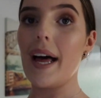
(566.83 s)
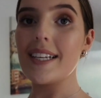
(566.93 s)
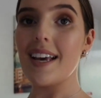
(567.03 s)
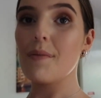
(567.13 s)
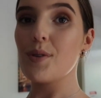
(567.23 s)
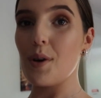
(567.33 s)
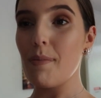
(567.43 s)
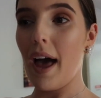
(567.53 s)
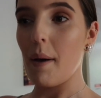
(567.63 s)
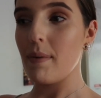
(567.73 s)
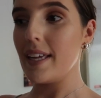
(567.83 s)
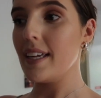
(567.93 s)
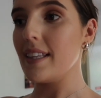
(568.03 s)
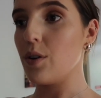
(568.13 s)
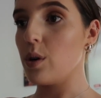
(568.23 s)
But I'm super
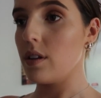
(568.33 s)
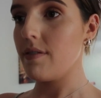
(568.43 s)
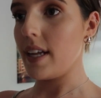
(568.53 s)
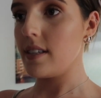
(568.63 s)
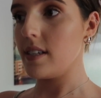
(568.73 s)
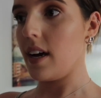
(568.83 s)
happy that all of that's